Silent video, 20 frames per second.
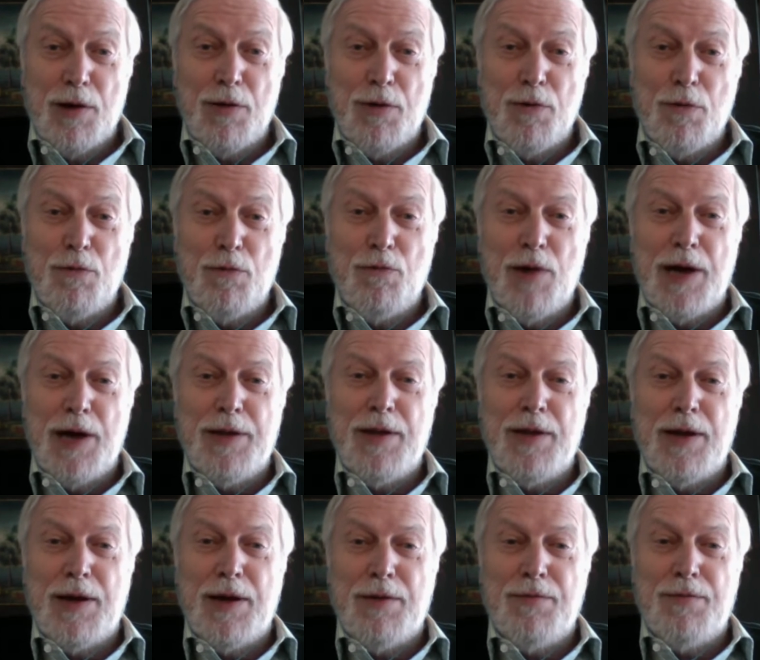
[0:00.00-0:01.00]
one
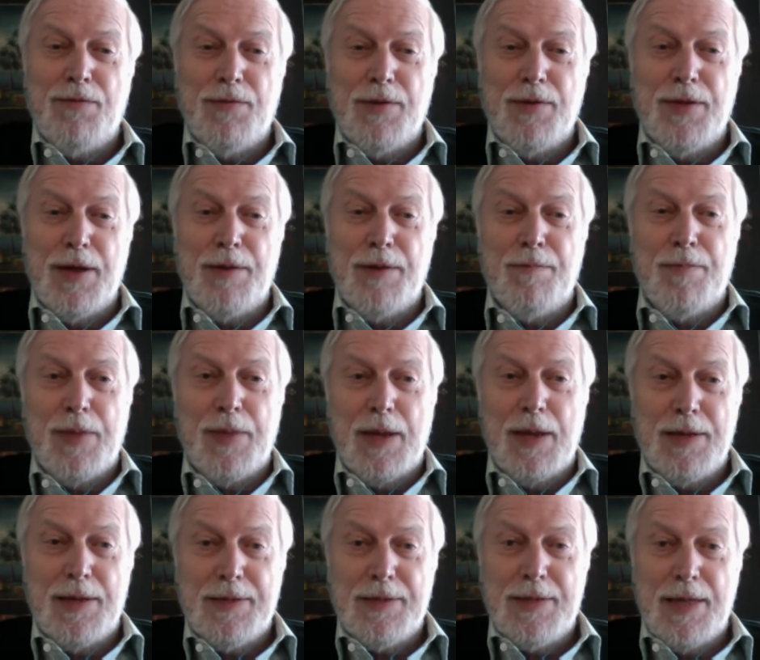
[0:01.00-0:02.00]
of them
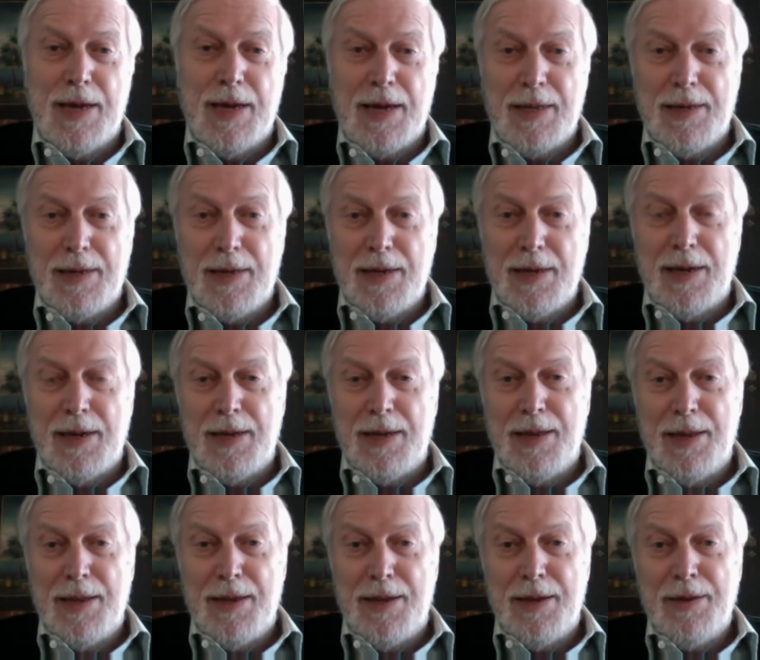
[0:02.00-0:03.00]
is that it
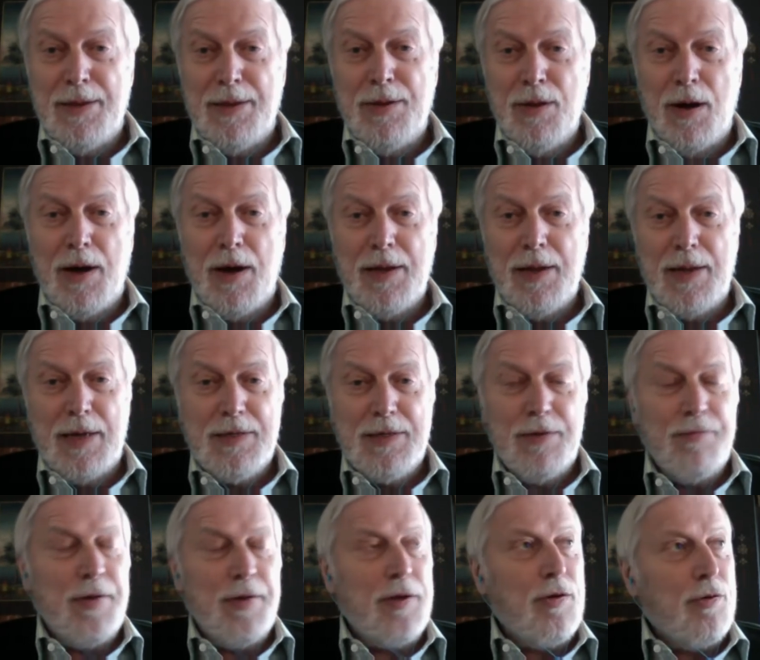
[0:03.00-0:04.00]
did not, as a
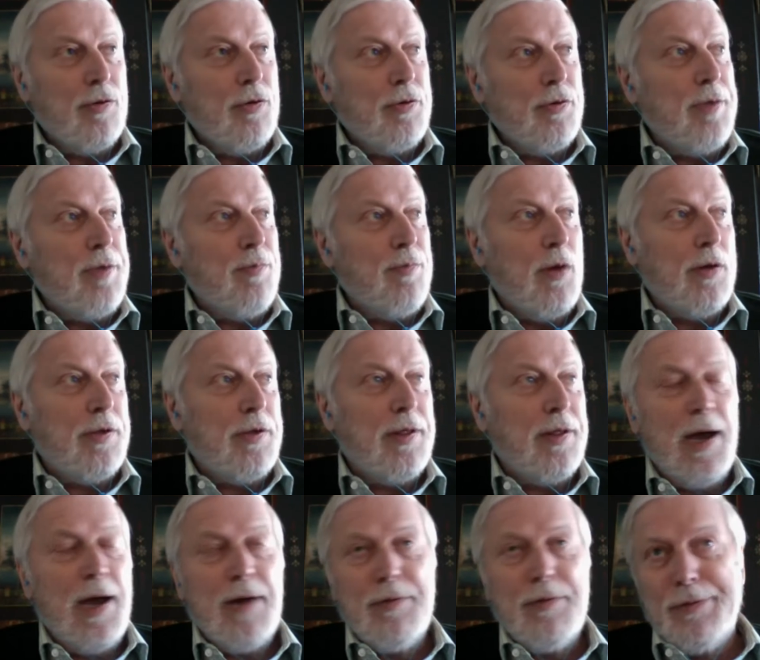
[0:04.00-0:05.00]
very early
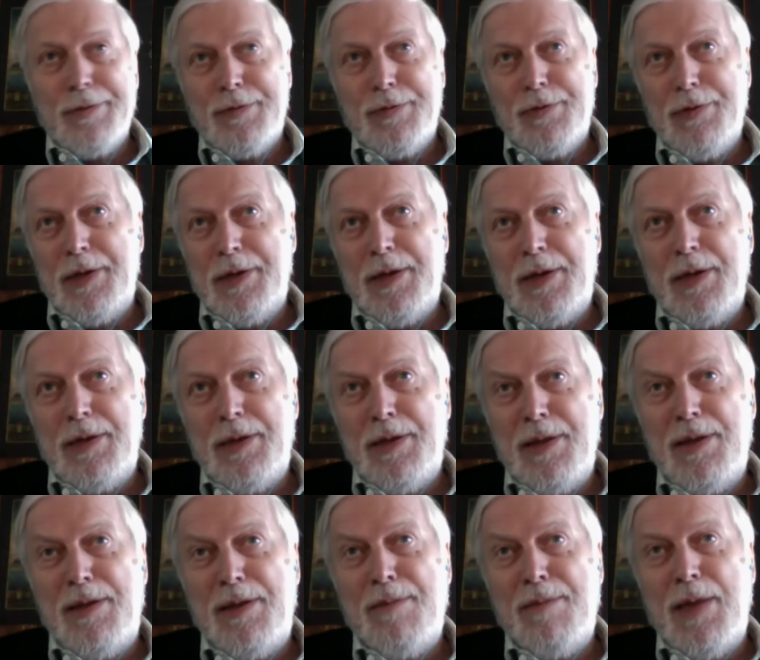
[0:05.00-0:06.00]
multilateral treaty, it
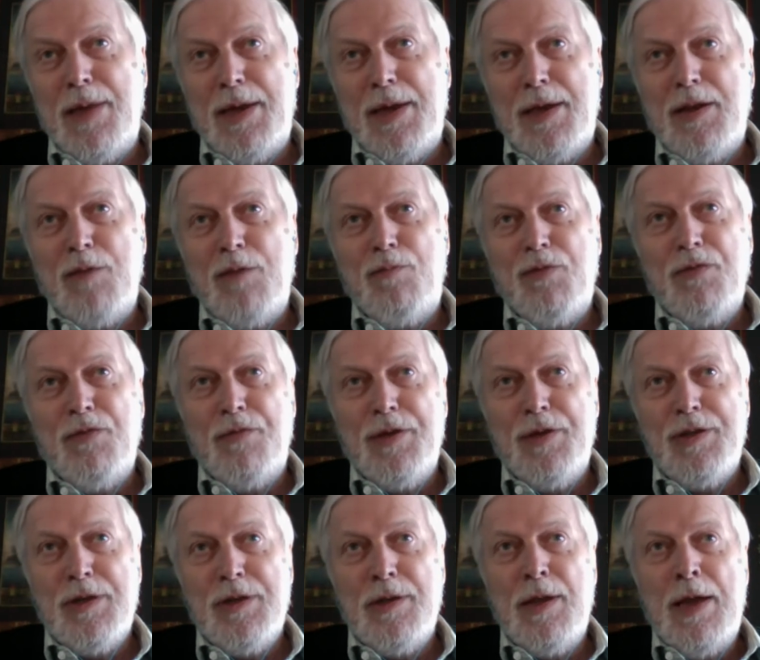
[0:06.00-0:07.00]
didn't make any
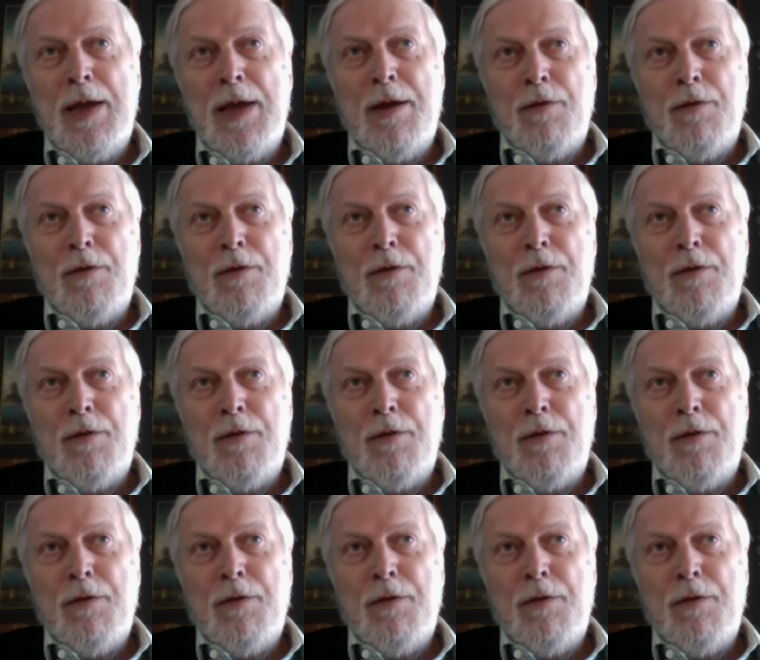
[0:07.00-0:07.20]
provision